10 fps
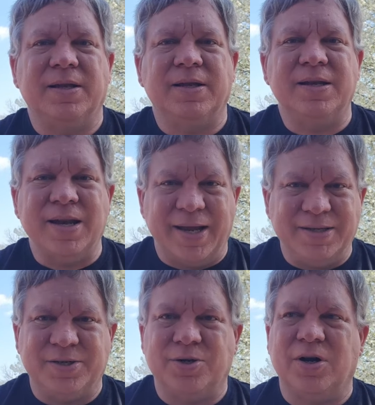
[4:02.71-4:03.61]

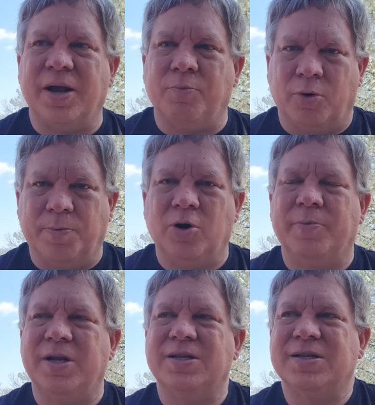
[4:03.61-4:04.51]
nicer and more
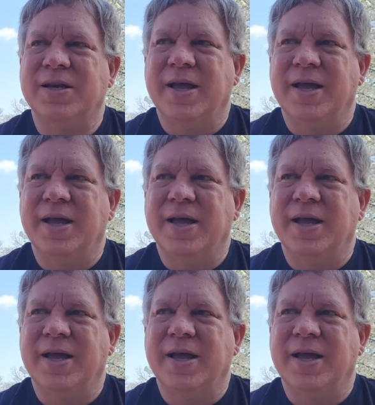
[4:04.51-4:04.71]
permanent,